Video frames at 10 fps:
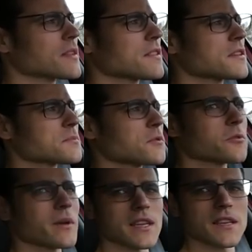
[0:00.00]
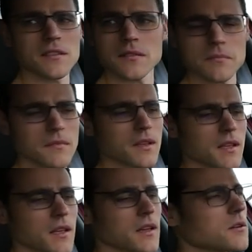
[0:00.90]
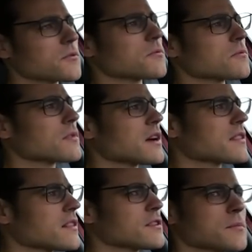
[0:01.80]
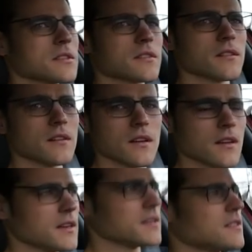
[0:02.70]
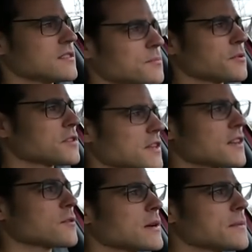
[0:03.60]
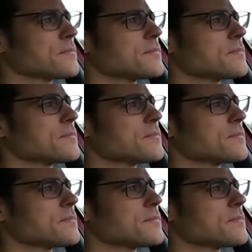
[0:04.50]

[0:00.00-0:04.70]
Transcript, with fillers: Well, this motorway here is rather a little bit disappointing anyway.